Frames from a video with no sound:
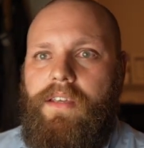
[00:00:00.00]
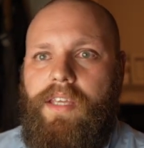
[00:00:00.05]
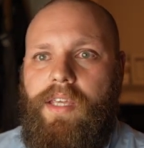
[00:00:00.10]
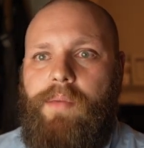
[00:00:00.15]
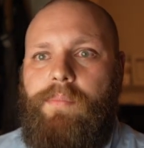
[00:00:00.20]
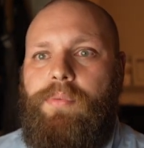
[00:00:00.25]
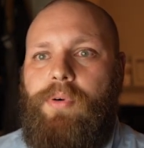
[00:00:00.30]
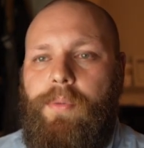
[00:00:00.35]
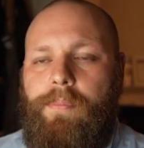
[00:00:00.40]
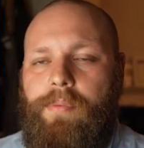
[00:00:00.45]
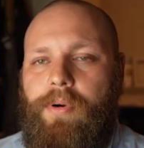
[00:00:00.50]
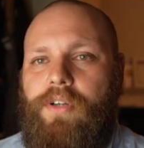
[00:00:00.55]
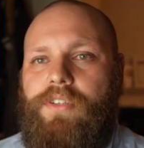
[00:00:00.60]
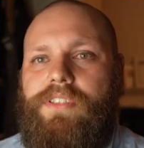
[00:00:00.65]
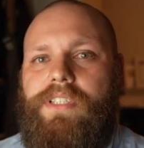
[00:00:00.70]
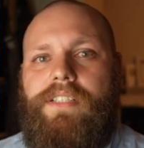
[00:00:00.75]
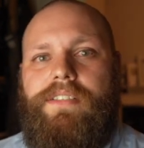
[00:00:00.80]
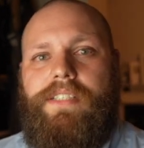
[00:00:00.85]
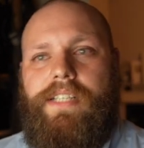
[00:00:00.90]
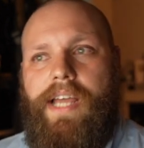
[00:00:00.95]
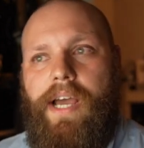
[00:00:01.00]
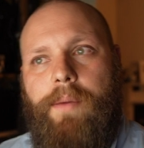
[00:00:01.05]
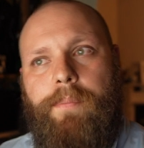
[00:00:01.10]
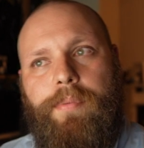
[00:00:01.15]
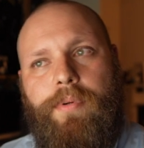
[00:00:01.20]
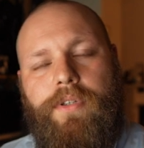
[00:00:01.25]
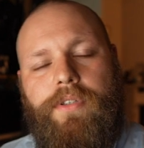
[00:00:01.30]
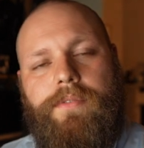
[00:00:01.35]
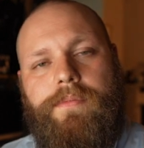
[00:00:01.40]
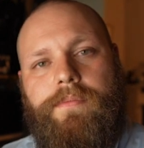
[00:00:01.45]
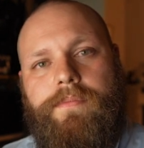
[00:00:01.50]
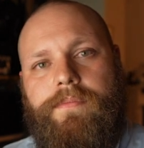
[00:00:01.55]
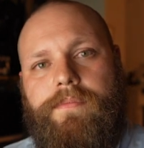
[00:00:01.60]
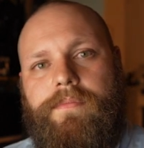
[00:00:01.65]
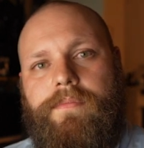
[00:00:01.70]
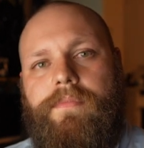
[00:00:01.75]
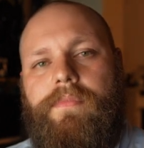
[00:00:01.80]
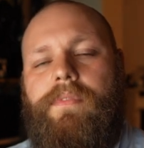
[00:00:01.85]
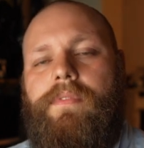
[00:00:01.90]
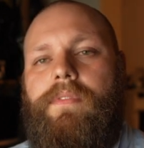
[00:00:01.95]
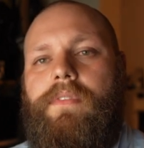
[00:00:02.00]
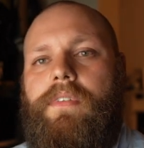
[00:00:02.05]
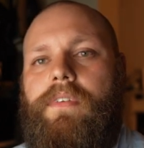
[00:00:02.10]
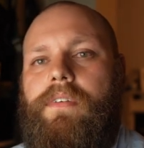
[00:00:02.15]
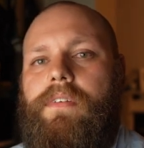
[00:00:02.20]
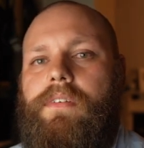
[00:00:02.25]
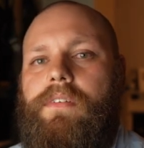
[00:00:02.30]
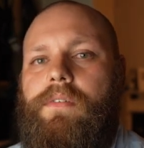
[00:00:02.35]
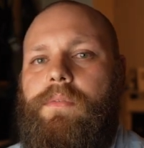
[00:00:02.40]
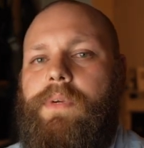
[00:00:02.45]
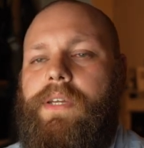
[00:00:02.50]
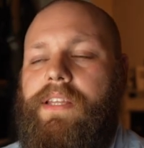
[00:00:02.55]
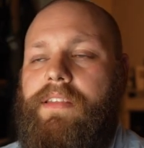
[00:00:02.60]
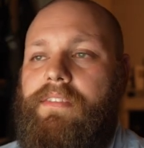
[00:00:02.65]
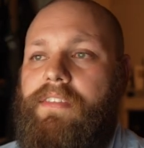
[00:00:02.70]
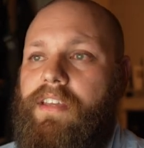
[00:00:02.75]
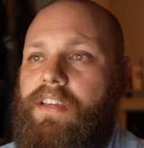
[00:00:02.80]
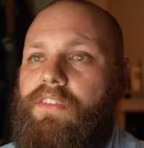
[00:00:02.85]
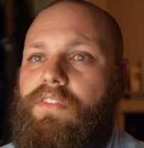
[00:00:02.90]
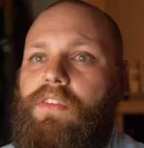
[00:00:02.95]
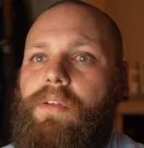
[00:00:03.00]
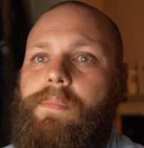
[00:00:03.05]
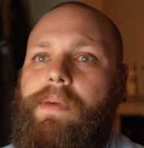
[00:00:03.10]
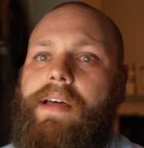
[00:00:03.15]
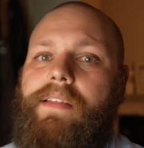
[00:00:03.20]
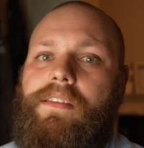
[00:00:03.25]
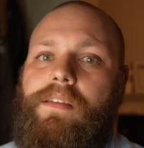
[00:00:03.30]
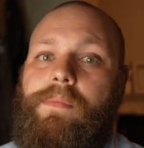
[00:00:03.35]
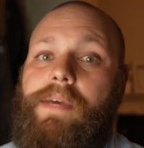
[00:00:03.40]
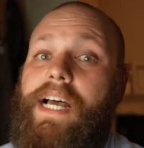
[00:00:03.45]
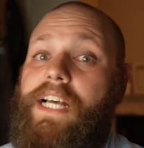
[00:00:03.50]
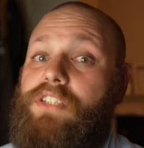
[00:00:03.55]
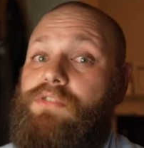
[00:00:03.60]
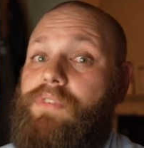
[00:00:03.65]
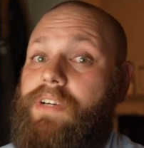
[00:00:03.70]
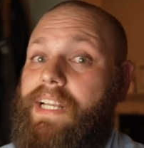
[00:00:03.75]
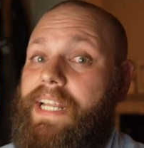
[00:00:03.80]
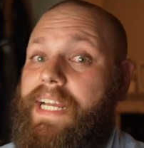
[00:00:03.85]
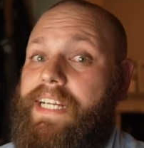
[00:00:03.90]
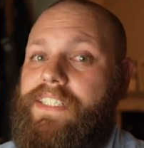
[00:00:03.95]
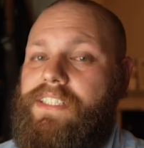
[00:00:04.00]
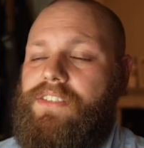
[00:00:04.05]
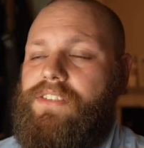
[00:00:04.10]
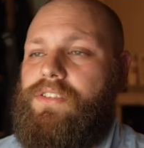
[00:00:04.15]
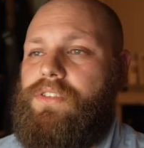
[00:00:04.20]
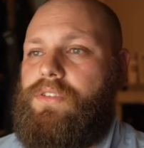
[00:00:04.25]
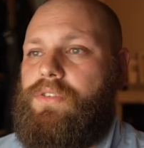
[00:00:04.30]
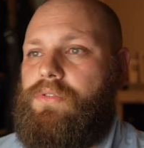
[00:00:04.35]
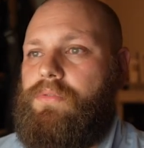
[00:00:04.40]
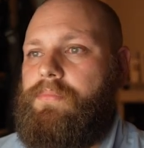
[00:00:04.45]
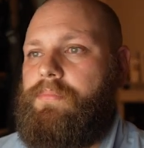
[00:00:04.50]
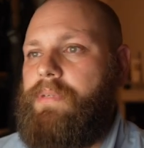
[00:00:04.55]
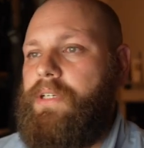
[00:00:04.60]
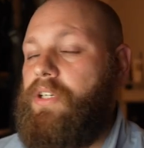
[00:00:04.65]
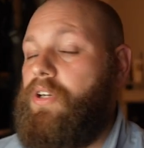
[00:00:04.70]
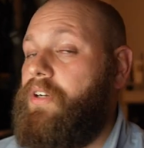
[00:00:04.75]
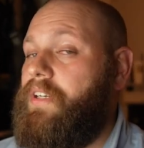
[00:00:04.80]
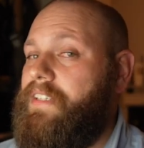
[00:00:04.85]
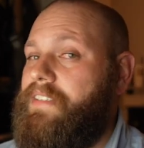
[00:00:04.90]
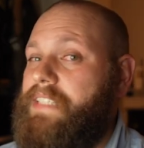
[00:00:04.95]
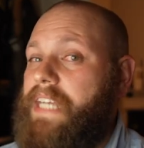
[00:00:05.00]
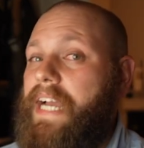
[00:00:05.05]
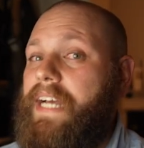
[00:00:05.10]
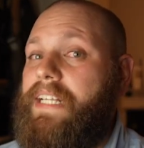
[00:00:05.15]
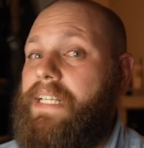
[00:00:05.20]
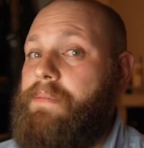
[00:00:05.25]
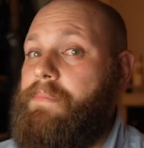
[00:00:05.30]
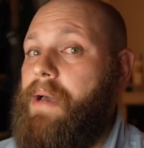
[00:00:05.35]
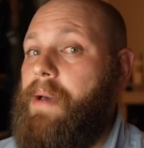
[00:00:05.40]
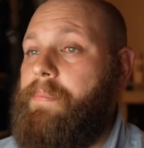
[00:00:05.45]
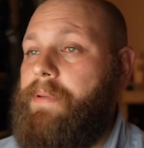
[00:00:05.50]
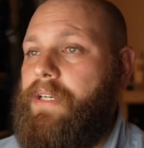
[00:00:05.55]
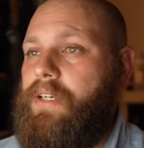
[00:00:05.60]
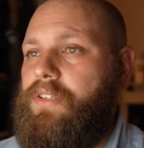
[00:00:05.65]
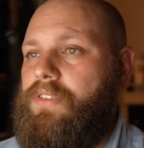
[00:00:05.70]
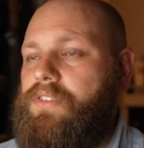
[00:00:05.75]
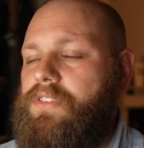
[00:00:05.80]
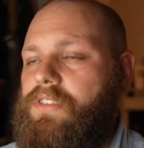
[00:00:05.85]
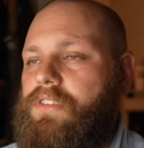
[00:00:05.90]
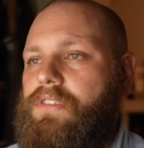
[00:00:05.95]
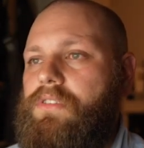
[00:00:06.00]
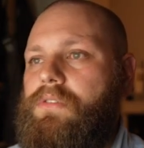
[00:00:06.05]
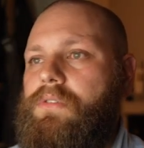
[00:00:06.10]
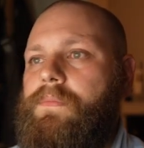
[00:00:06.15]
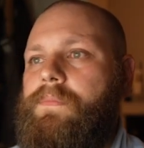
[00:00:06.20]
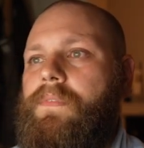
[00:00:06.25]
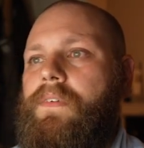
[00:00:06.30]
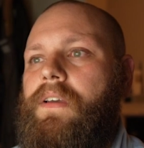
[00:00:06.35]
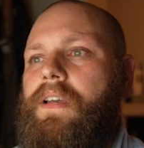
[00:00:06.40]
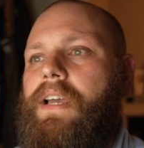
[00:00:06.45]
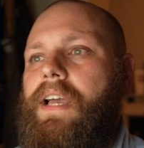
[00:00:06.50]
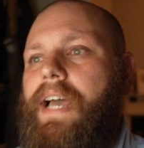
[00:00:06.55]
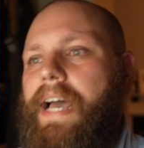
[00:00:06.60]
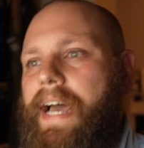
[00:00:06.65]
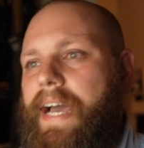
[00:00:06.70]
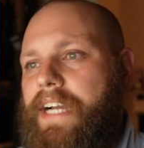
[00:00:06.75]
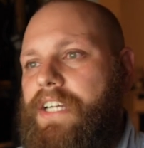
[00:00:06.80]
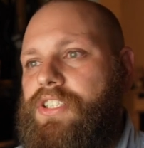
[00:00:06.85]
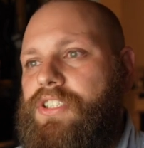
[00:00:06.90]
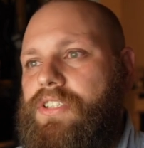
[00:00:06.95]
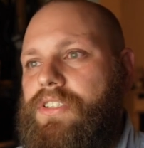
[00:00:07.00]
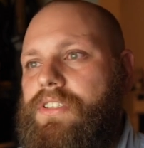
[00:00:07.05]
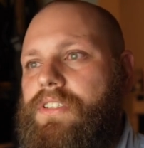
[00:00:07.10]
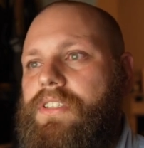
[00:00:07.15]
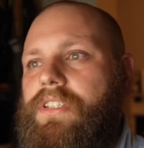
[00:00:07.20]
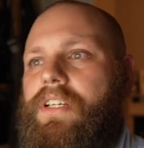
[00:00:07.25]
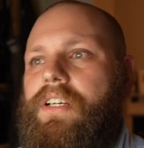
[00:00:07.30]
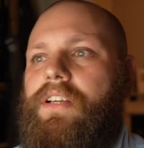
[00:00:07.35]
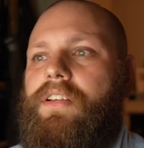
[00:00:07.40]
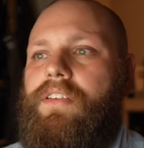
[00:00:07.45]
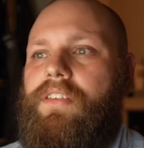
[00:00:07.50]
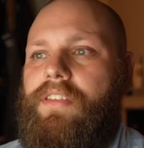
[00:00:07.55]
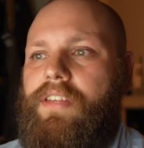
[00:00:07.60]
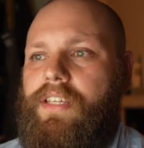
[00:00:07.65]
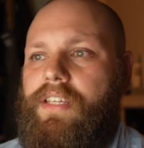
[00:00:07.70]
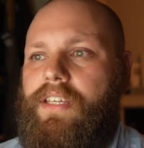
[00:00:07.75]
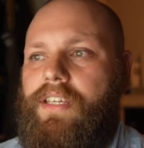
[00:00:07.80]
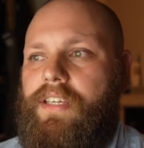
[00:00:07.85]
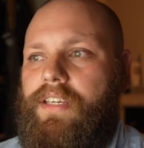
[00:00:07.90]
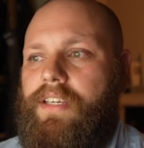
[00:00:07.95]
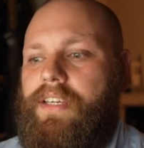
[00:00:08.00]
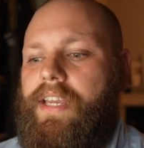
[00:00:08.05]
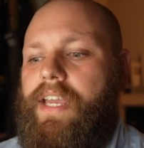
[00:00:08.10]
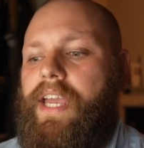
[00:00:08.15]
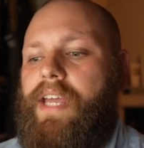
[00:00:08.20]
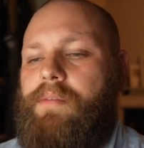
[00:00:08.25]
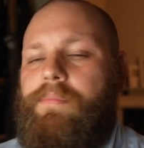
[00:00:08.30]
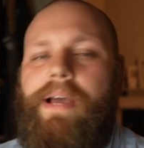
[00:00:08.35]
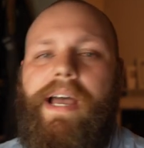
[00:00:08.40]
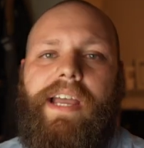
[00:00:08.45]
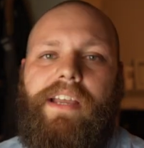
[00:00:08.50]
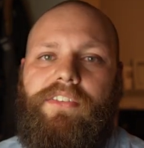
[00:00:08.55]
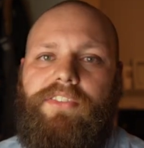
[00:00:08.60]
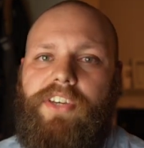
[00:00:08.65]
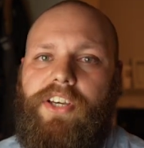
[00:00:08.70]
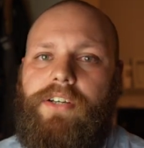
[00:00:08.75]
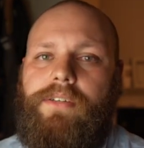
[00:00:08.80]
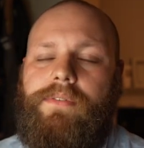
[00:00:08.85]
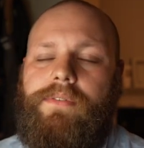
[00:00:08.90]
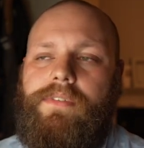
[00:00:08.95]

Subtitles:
Input, process, and output, we can think about them as related to, but not exactly mapping onto, action, thinking, and behavior.